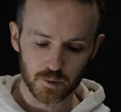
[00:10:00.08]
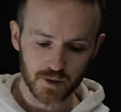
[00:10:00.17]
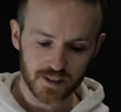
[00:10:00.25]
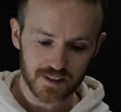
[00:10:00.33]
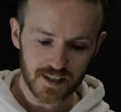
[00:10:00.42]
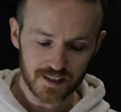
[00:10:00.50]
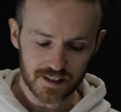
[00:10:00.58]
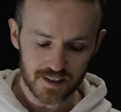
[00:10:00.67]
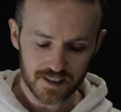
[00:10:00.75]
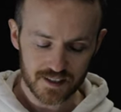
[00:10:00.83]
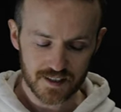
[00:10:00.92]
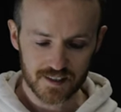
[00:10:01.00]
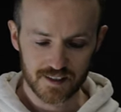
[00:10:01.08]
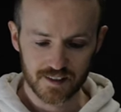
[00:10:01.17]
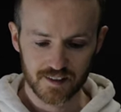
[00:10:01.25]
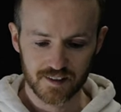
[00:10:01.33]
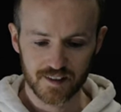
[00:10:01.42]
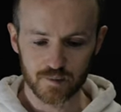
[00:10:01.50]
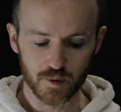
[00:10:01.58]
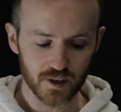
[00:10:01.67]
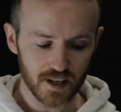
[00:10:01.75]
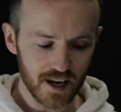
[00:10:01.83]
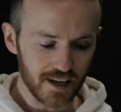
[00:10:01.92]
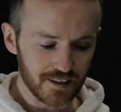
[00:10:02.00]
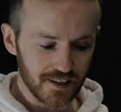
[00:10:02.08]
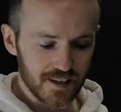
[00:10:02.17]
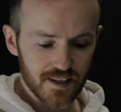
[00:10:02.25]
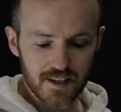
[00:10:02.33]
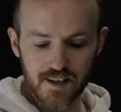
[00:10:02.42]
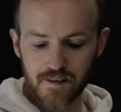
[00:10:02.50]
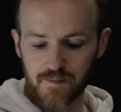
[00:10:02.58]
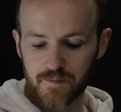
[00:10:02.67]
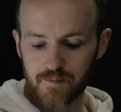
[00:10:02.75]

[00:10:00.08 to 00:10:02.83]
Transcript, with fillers: we're going to take this and we're going to add the key.